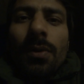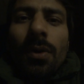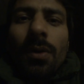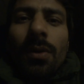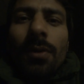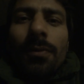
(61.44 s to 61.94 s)

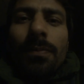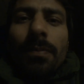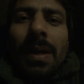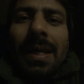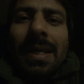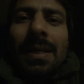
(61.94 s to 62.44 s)
goal of
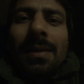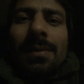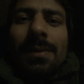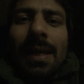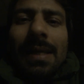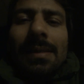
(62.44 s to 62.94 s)
medical
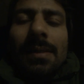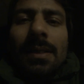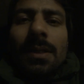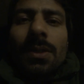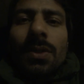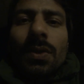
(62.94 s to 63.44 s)
science
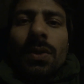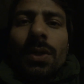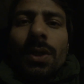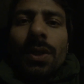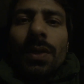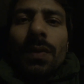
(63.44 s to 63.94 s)
is to
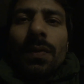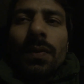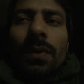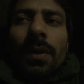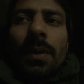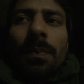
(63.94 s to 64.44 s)
give
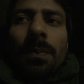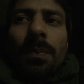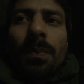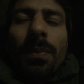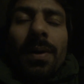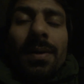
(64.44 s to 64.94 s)
a
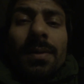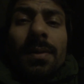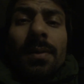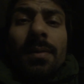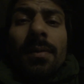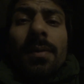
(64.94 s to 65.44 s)

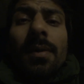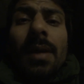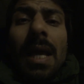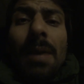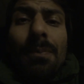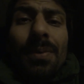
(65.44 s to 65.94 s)
person the
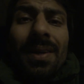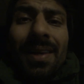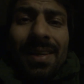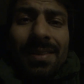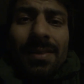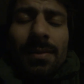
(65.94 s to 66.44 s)

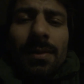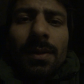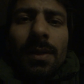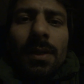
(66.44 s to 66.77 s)
happiness,